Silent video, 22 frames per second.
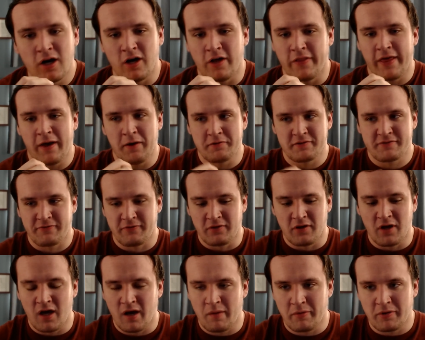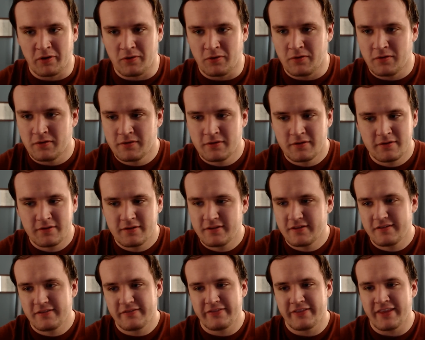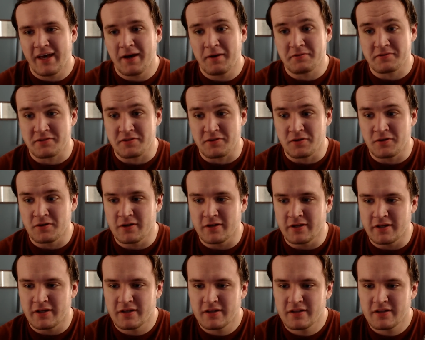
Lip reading: Oh, that was phenomenal. That was good.